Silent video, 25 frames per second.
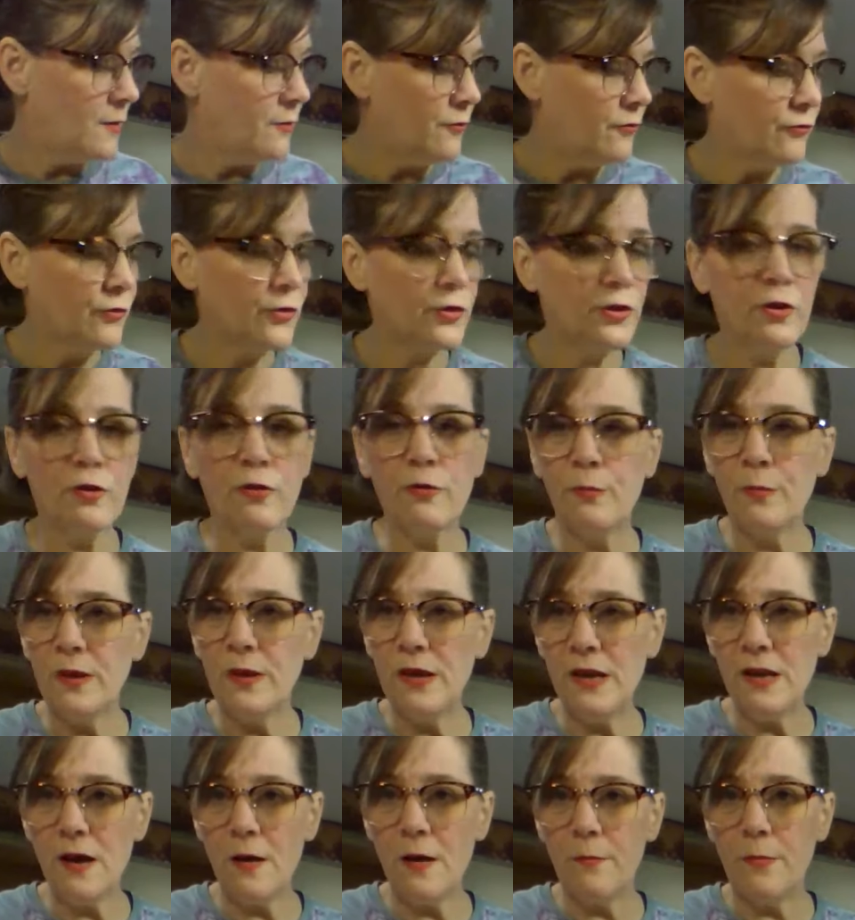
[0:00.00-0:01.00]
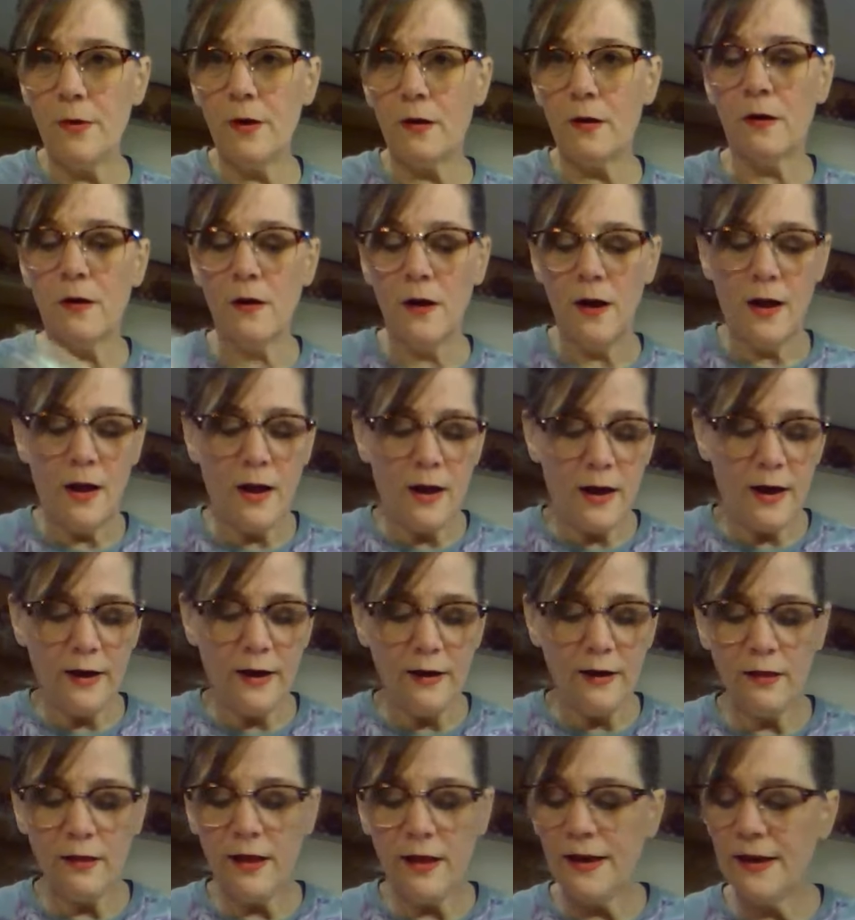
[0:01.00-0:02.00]
For your peanut butter, I
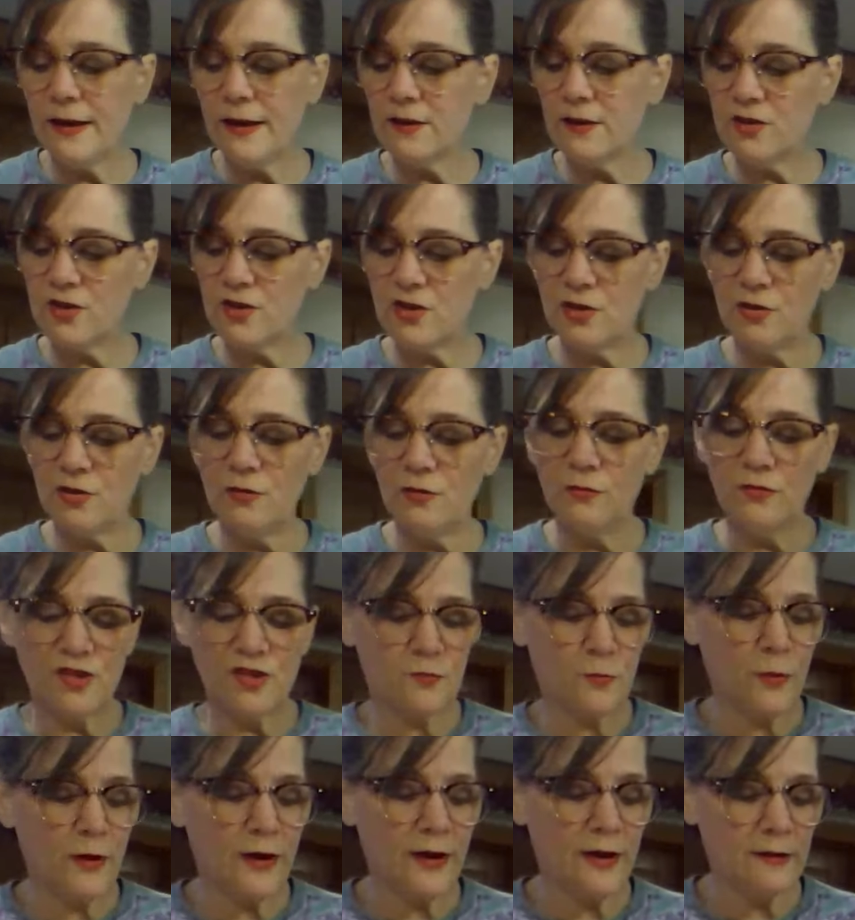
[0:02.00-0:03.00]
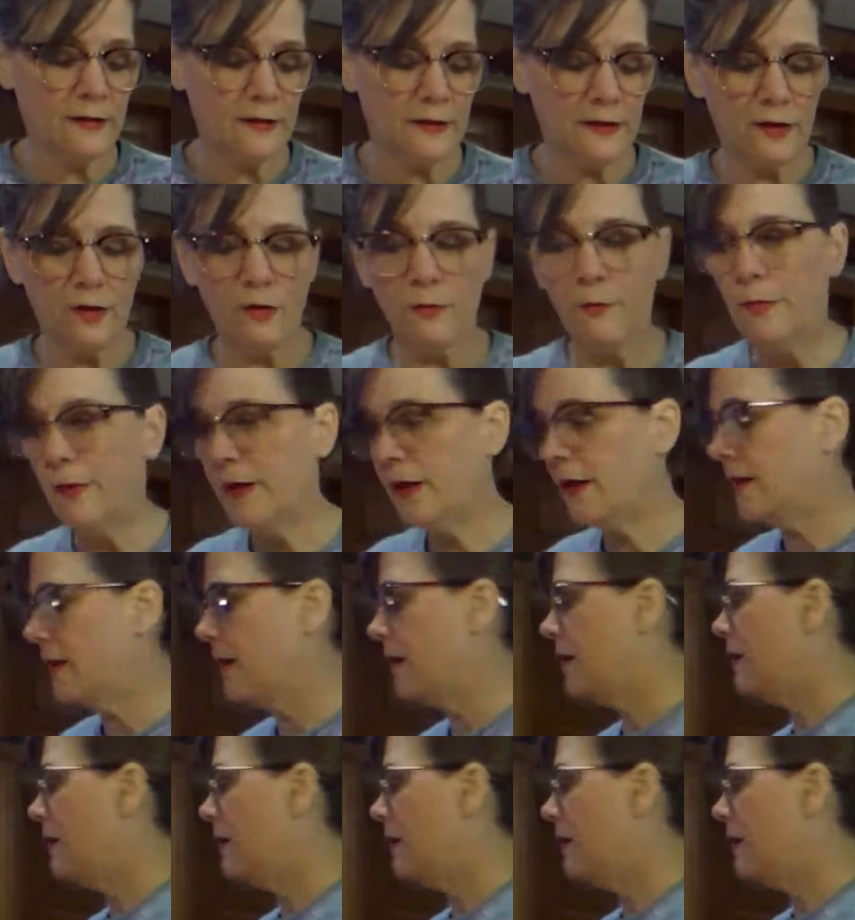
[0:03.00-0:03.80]
like to spray a little bit